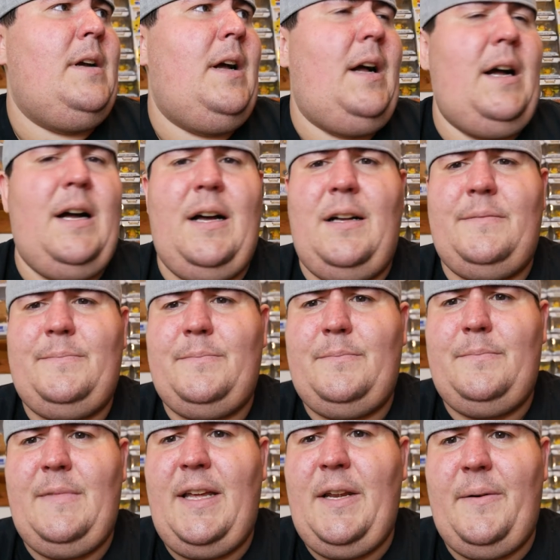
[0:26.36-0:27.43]
Uh,
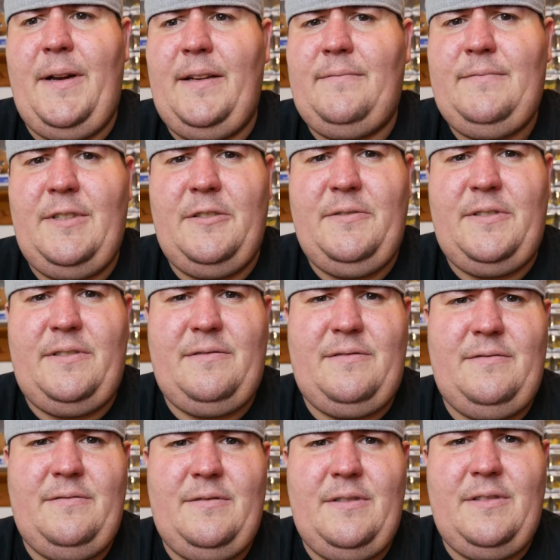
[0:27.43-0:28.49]
anyway, it was
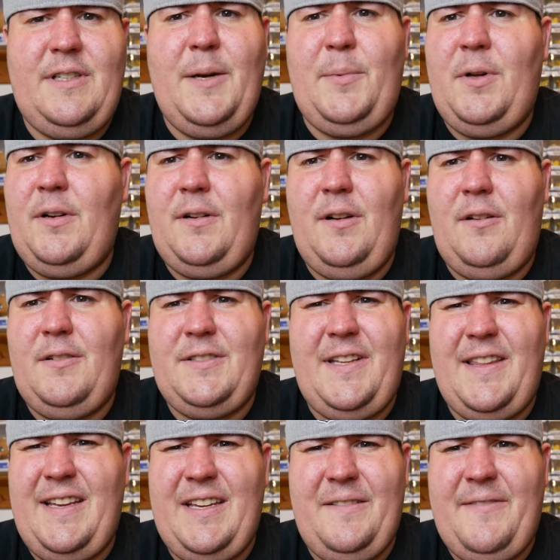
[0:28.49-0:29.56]
a couple hundred dollars I
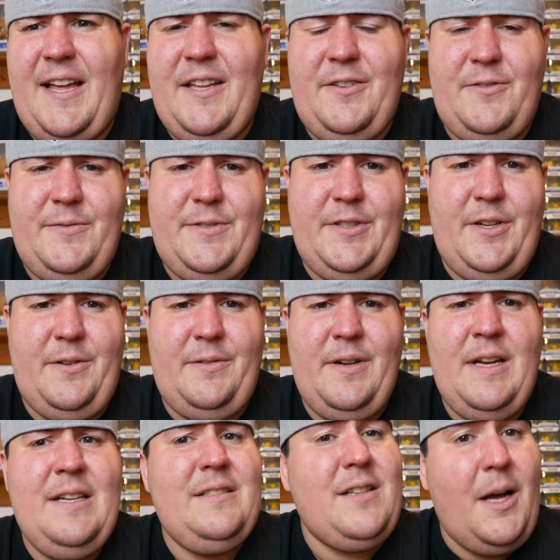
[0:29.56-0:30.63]
think in value. So
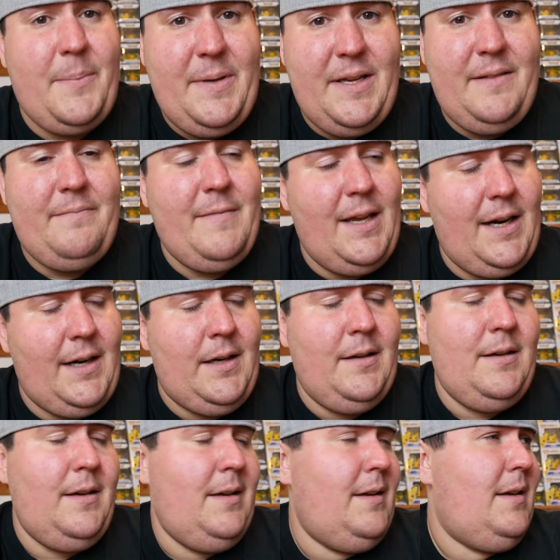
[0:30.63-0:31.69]
top hit there
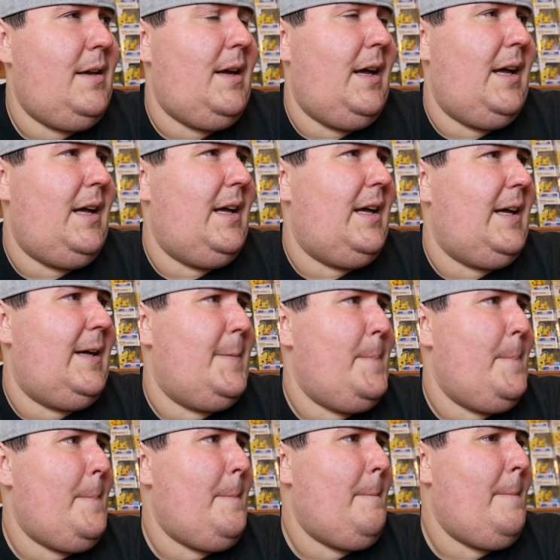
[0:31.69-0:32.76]
um,